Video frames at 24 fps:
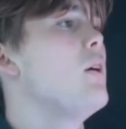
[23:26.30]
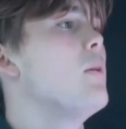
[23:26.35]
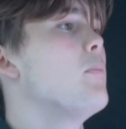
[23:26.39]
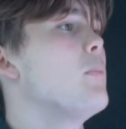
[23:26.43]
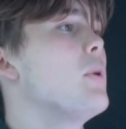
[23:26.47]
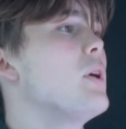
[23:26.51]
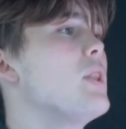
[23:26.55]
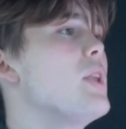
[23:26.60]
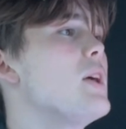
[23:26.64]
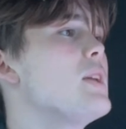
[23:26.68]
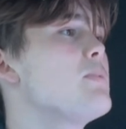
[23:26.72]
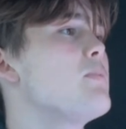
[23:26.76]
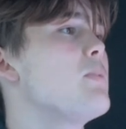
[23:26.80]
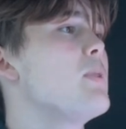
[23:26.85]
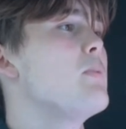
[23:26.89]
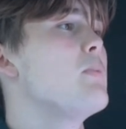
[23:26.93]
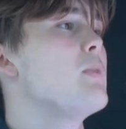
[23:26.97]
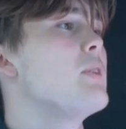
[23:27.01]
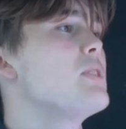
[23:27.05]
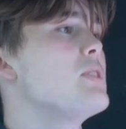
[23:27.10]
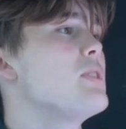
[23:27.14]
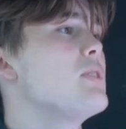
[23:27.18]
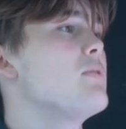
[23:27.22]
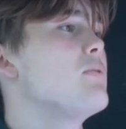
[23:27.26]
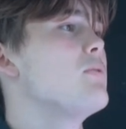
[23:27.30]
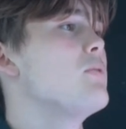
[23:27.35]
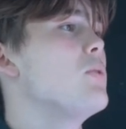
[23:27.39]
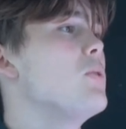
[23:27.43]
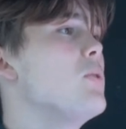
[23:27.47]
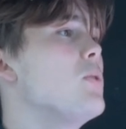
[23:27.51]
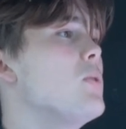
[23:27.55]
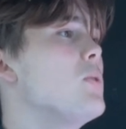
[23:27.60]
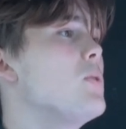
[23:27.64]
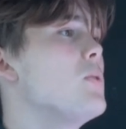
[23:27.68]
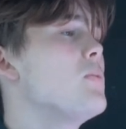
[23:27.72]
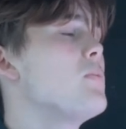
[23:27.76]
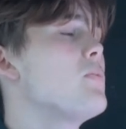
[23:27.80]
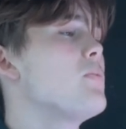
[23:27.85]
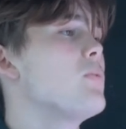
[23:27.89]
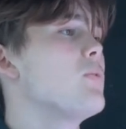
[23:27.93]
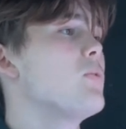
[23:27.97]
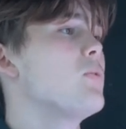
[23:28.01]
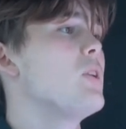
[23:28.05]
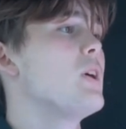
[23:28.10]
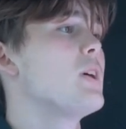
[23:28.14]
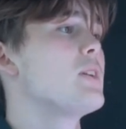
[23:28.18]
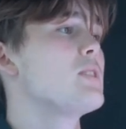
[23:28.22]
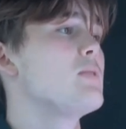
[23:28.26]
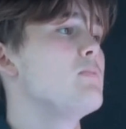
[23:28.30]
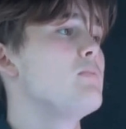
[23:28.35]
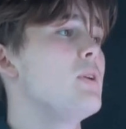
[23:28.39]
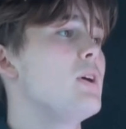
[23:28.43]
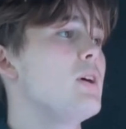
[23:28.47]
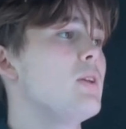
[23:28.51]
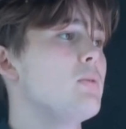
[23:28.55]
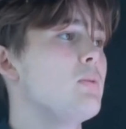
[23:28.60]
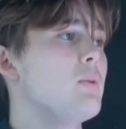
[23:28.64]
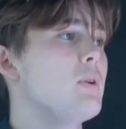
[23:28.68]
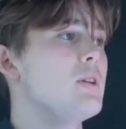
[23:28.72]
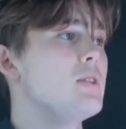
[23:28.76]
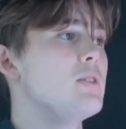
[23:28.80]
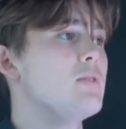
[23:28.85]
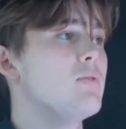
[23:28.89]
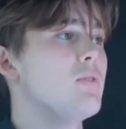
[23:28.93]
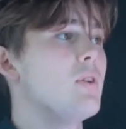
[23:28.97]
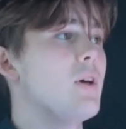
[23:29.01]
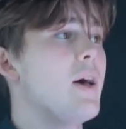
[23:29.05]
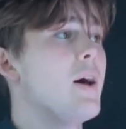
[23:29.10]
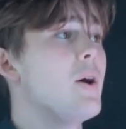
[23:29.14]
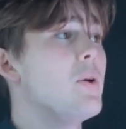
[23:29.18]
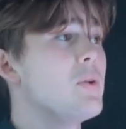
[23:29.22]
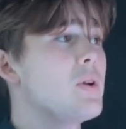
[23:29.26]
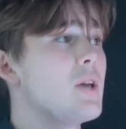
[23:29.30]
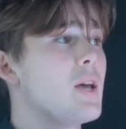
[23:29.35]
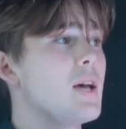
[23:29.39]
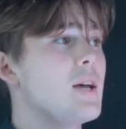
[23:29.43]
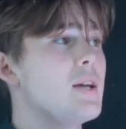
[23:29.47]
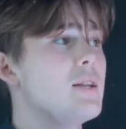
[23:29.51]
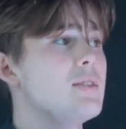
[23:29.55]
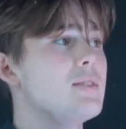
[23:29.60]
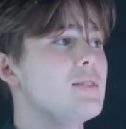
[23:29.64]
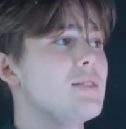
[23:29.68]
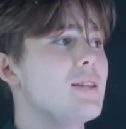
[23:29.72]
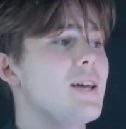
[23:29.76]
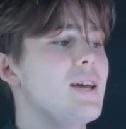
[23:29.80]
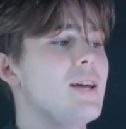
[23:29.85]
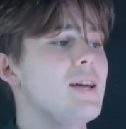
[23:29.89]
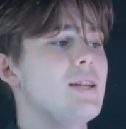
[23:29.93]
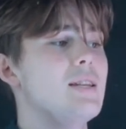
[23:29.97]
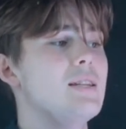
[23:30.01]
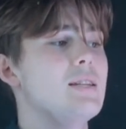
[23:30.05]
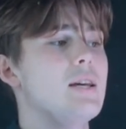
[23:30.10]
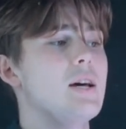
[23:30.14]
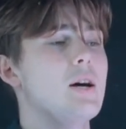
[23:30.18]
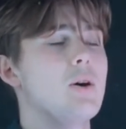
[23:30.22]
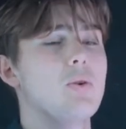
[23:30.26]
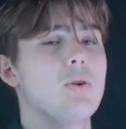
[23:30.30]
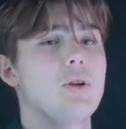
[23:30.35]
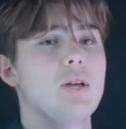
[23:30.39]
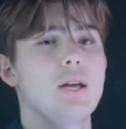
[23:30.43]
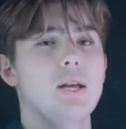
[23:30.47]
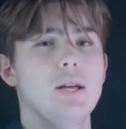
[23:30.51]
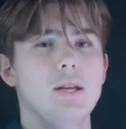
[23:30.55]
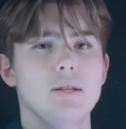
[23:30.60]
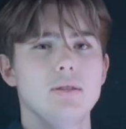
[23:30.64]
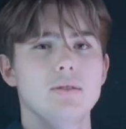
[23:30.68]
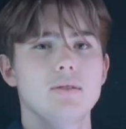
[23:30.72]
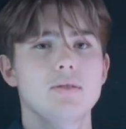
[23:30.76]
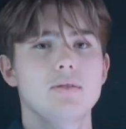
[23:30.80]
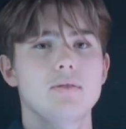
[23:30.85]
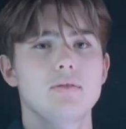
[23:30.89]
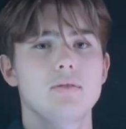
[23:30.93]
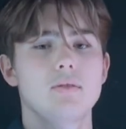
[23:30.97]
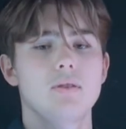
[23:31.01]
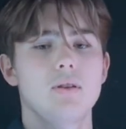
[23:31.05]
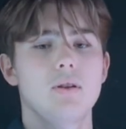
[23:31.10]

But that's pretty much it for reaction pathways for alkanes and alkenes.